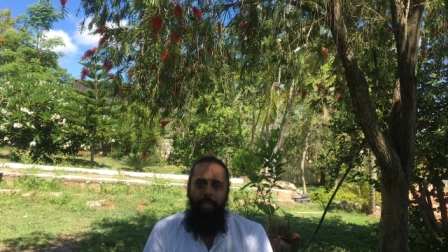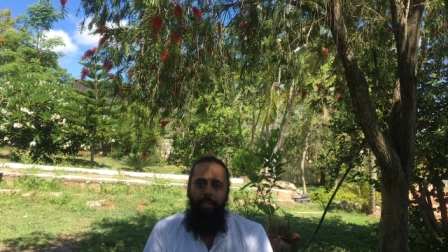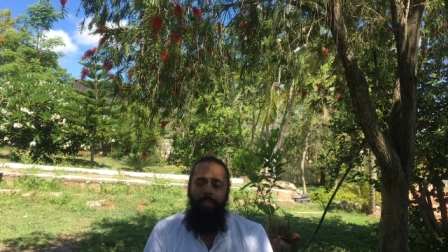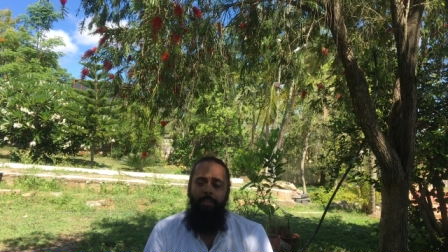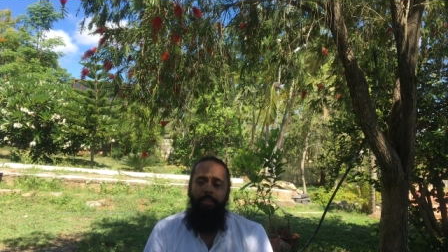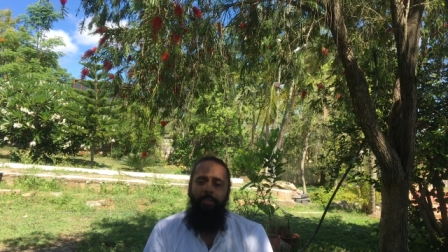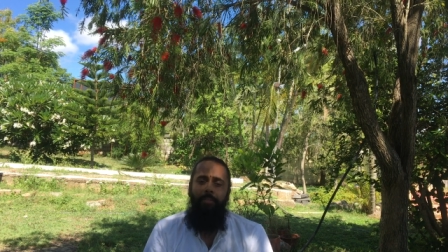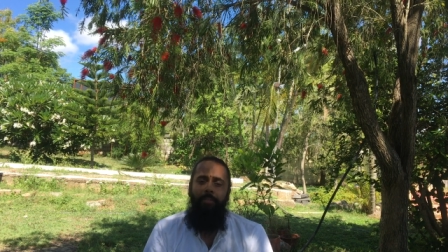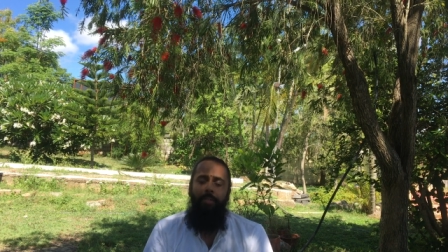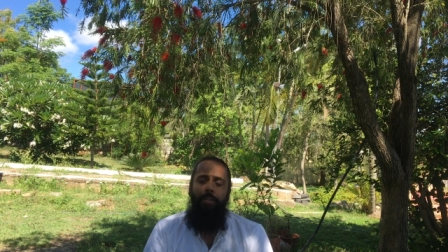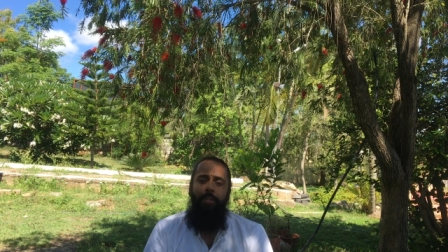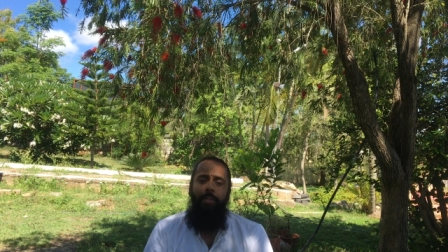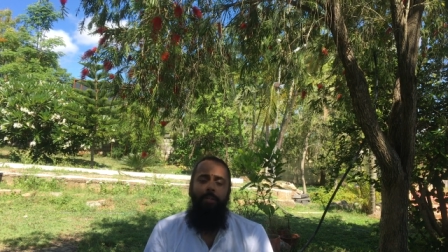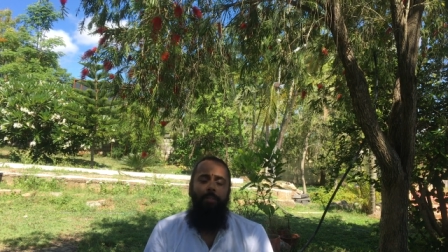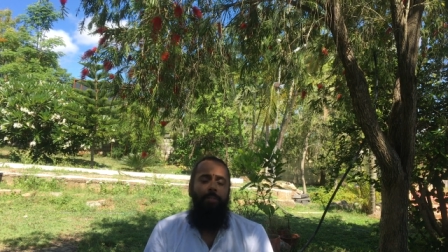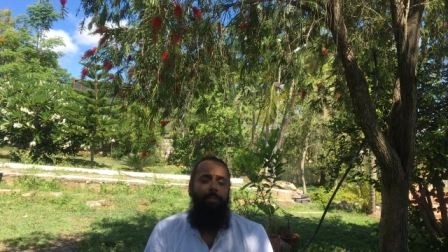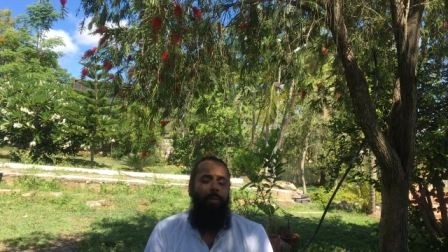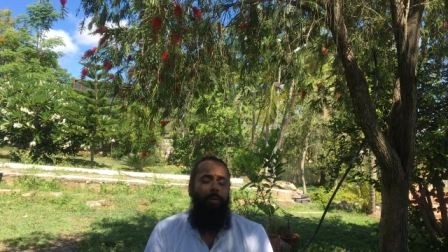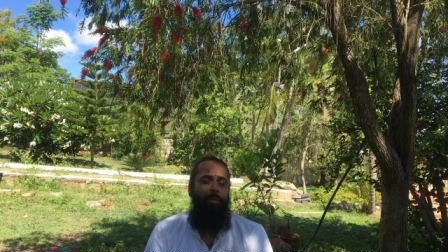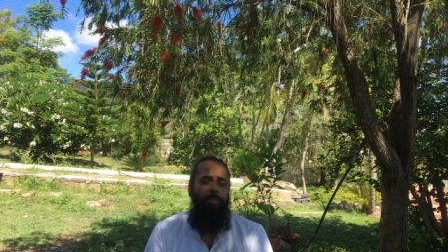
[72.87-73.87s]
you know,
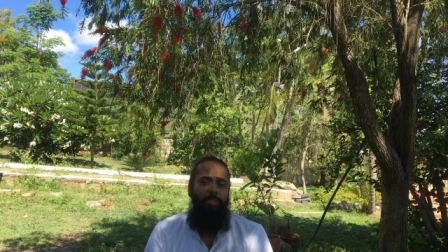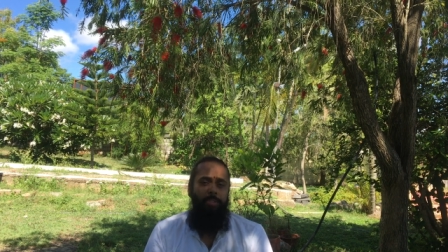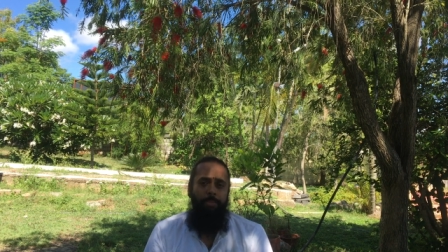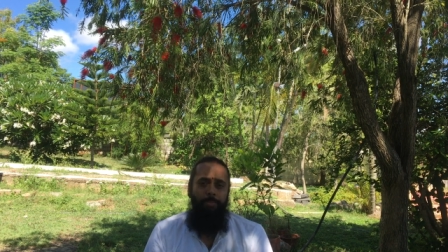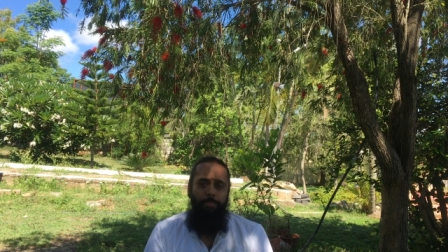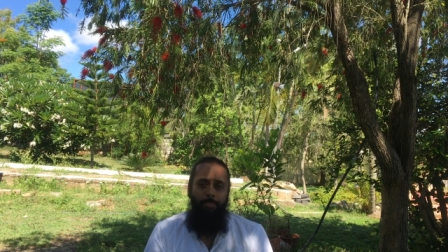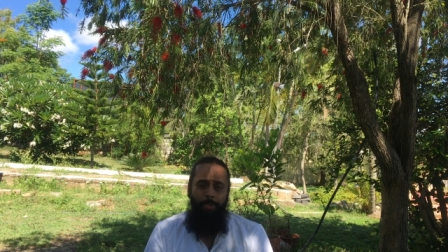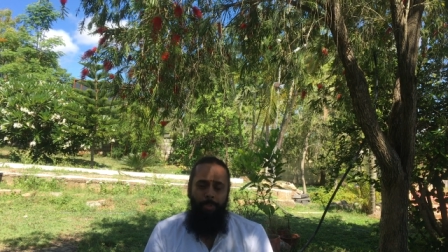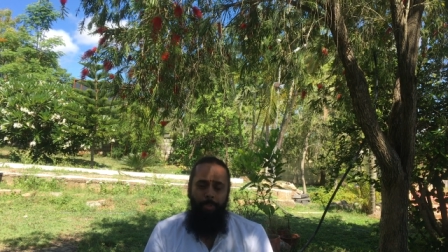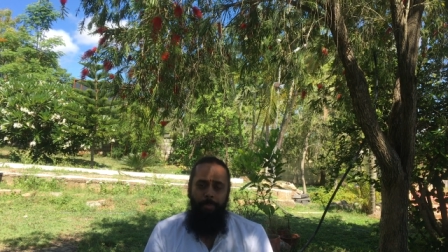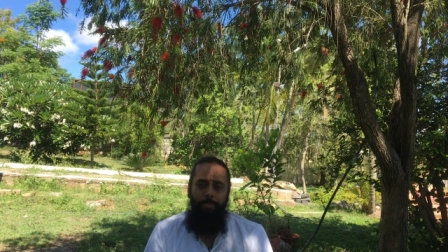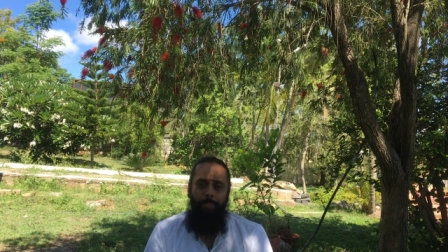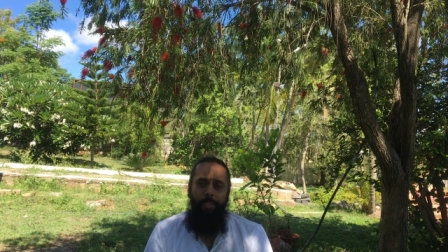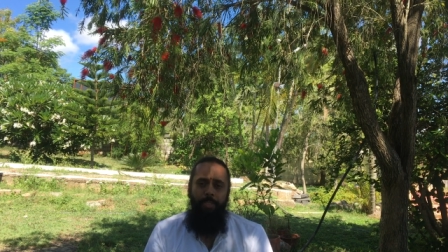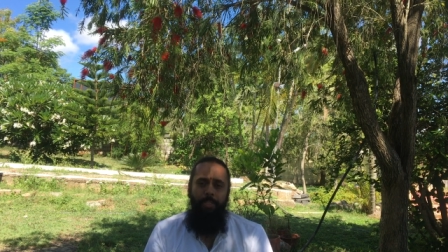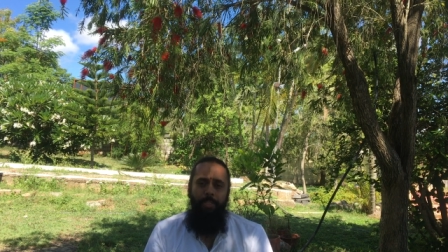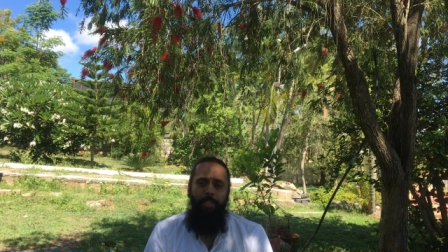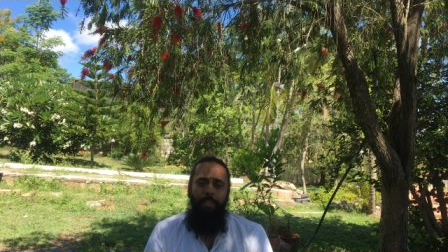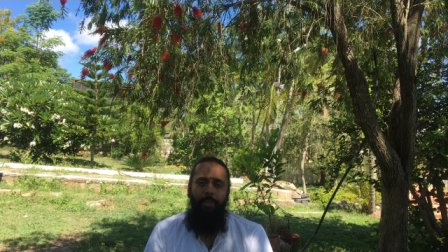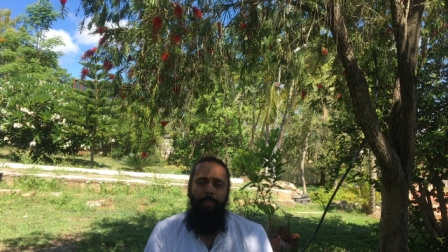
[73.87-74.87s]
uh, loss of
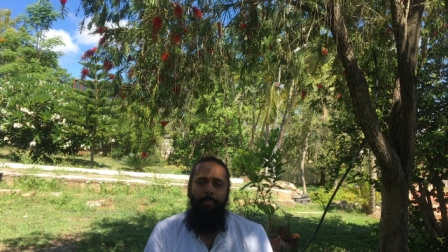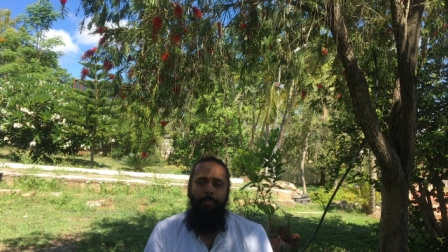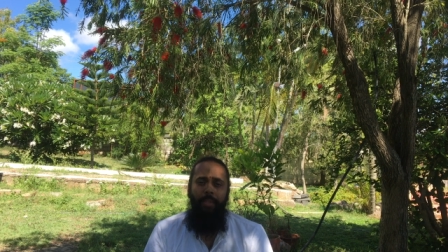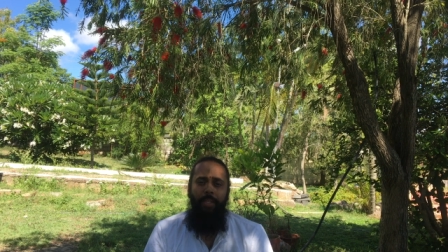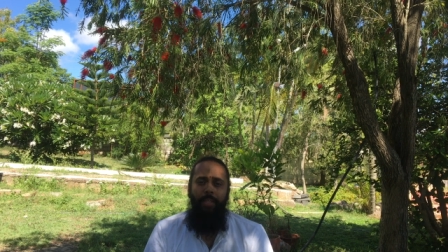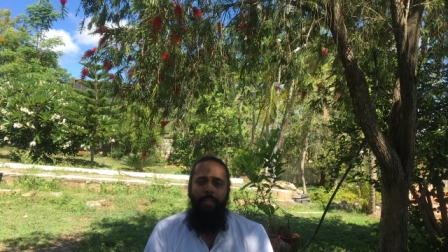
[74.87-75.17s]
property,